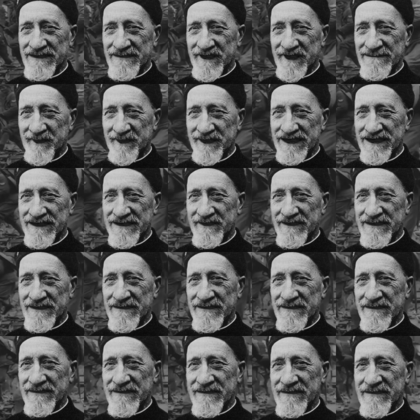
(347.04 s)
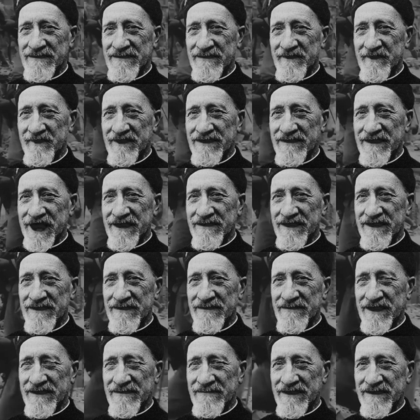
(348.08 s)
government
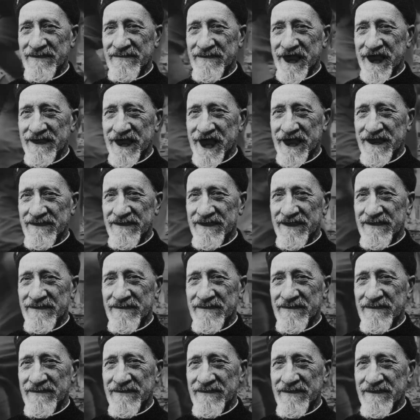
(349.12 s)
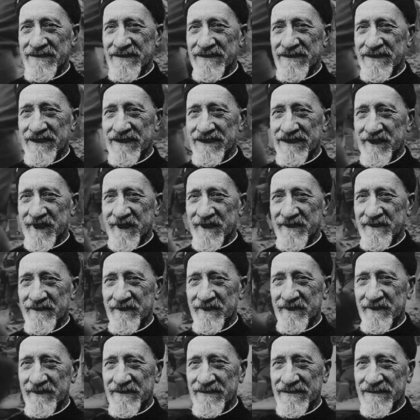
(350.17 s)
decided to make Shanghai an
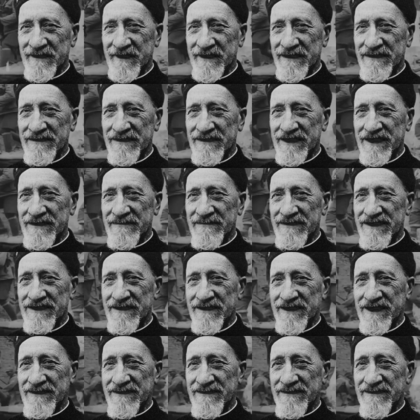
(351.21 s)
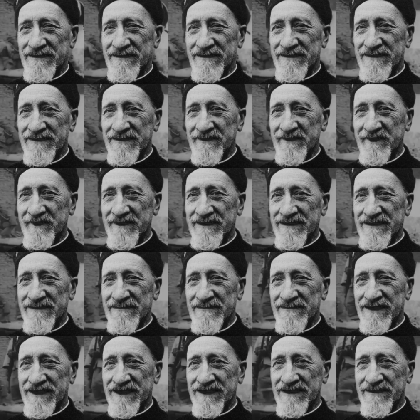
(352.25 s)
example of the resistance of
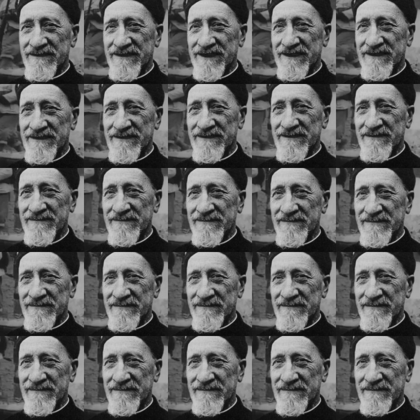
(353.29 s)
Chinese troops.